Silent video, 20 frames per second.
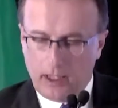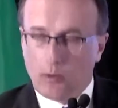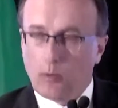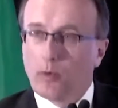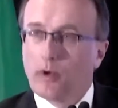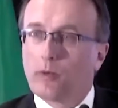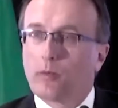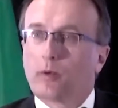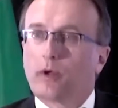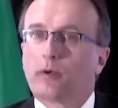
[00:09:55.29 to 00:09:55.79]

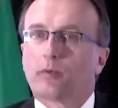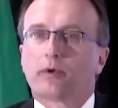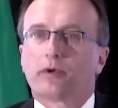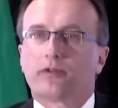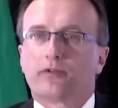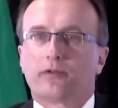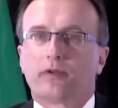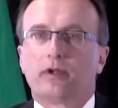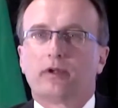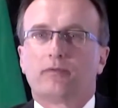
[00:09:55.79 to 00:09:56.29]
And when we
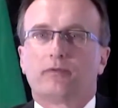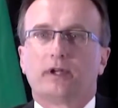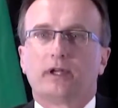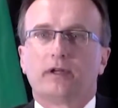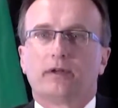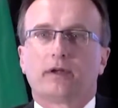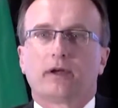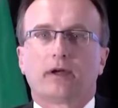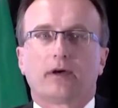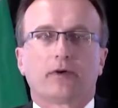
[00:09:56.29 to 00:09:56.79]
receive
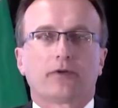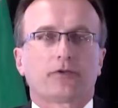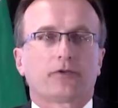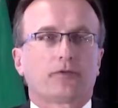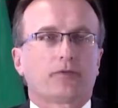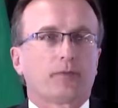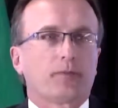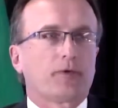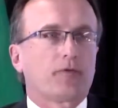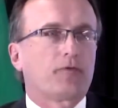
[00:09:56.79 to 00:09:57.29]

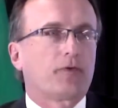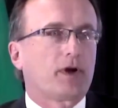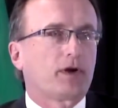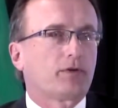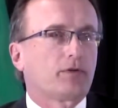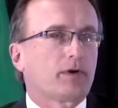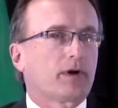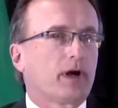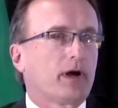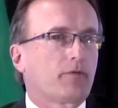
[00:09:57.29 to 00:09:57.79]
details from the
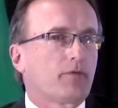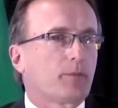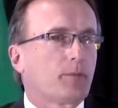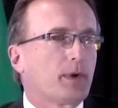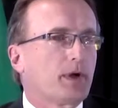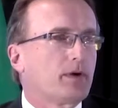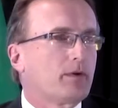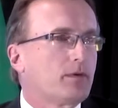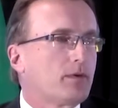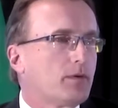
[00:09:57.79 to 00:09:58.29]
federal
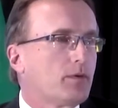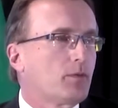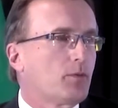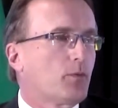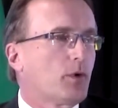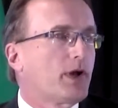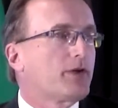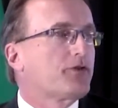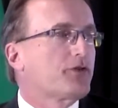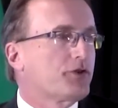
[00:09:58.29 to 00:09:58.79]
government
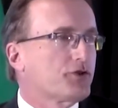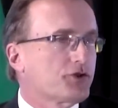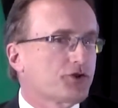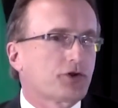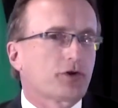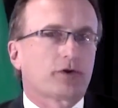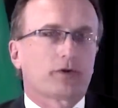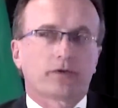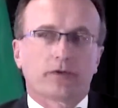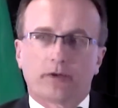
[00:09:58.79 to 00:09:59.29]
rest
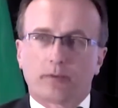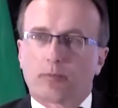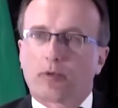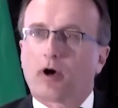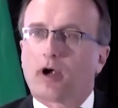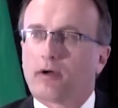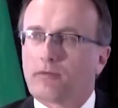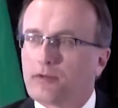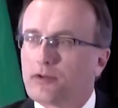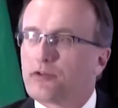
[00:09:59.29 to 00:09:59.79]
assured the
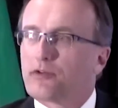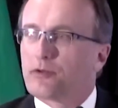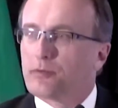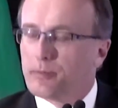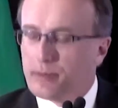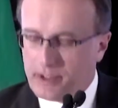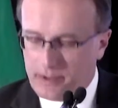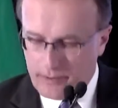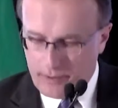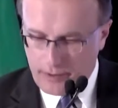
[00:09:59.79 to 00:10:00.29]
province
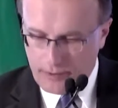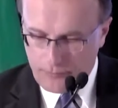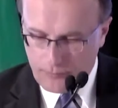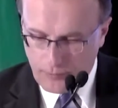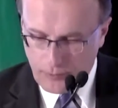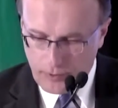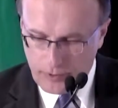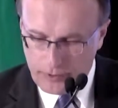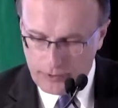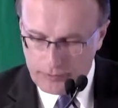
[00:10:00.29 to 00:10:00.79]
will be there
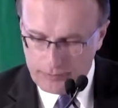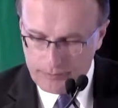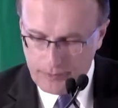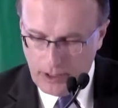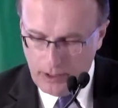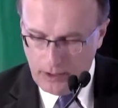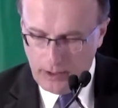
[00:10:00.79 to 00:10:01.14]
for you.